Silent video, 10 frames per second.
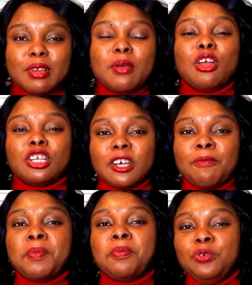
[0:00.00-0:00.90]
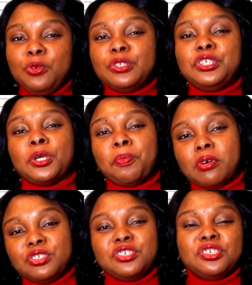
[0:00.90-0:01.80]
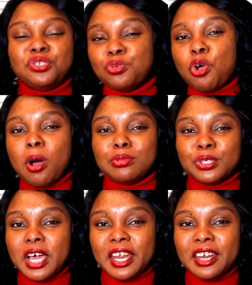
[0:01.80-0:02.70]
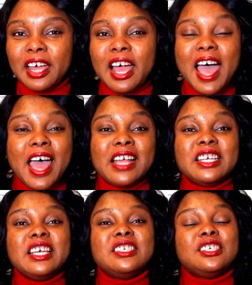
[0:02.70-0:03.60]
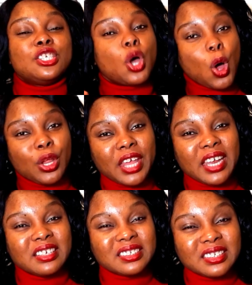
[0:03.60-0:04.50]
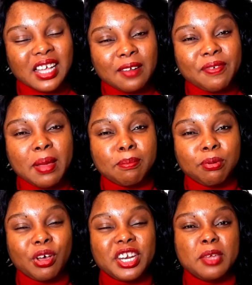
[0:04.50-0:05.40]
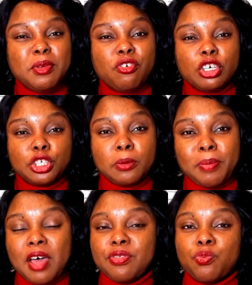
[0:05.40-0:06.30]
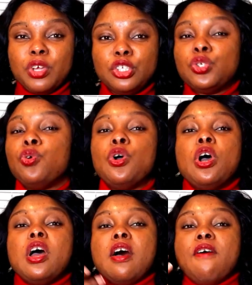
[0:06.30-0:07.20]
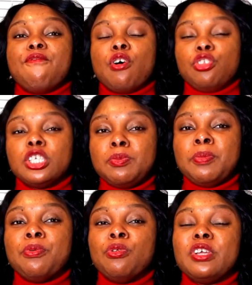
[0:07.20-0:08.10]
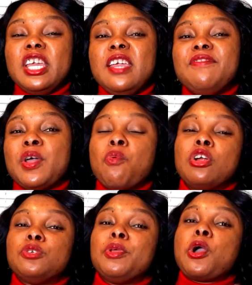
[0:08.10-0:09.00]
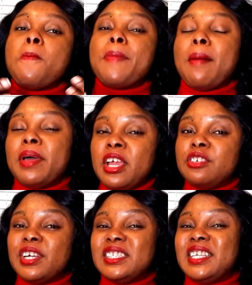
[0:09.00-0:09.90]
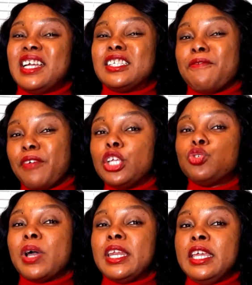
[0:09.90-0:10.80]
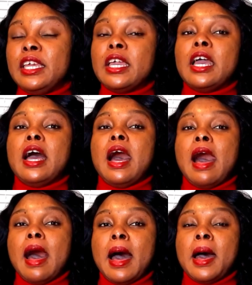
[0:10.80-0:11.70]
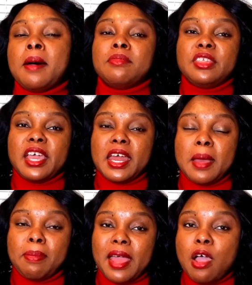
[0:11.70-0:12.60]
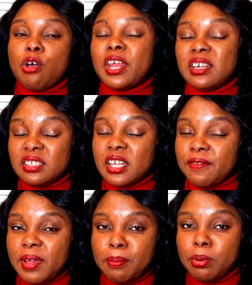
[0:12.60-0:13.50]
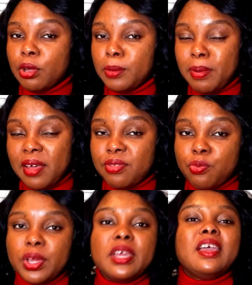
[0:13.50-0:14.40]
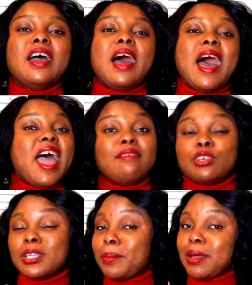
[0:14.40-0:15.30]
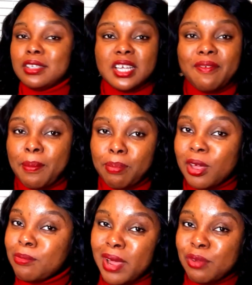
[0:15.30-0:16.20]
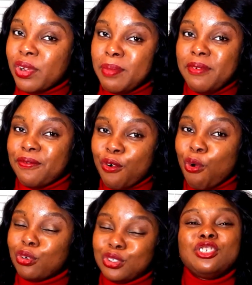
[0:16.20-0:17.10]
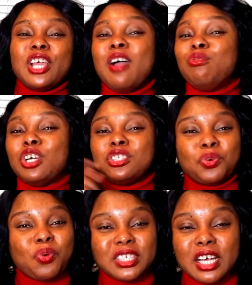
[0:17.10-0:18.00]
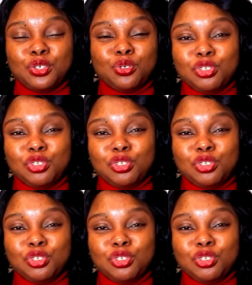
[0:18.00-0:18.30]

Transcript: lots of people use this opportunity to come to Canada and it is under the self-employed immigration pathway so for those people if they want to become permanent resident eventually um, they can apply under the self-employed pathway. I have talked about the self-employed pathway before. I would just request that you